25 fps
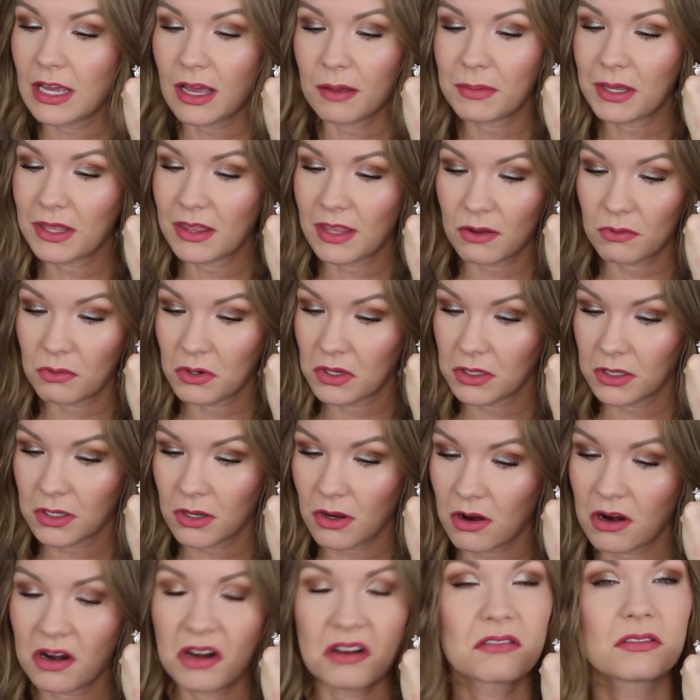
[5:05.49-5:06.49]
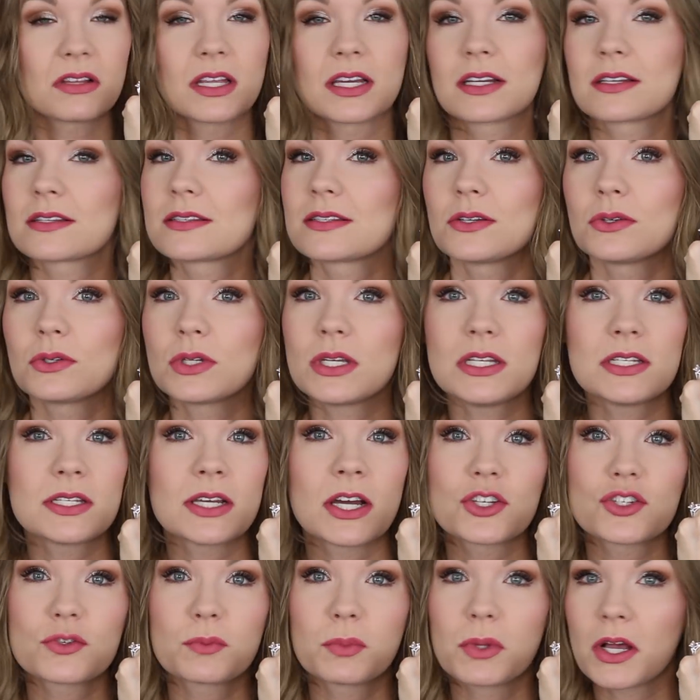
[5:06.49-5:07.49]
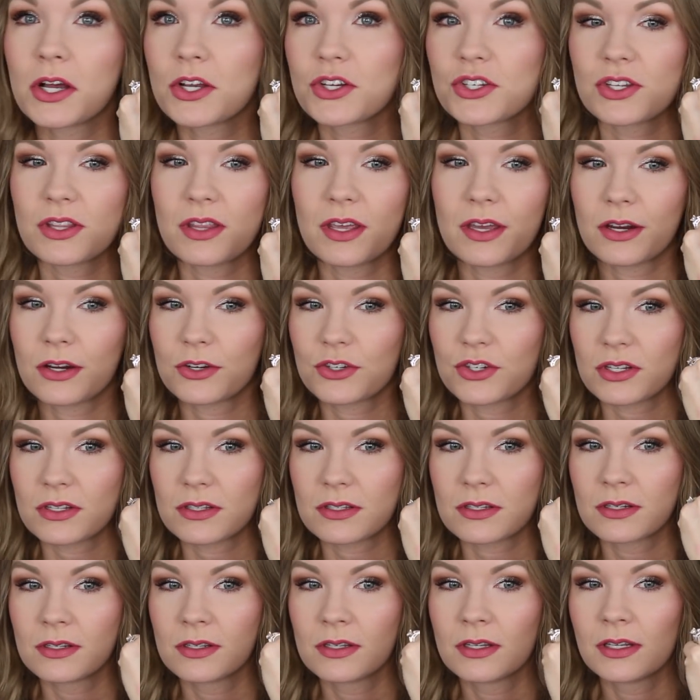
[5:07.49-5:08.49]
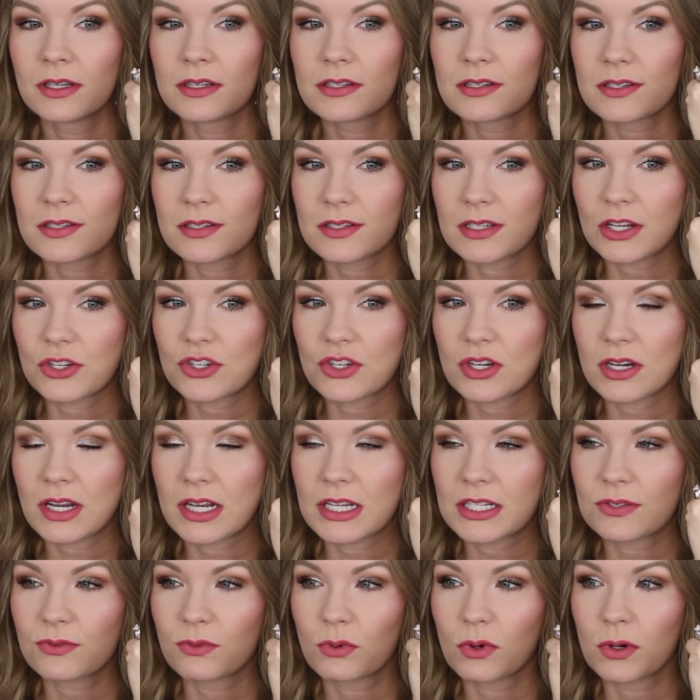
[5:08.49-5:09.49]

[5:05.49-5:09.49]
I mean, they really are like a silky touch blush. They are just such a nice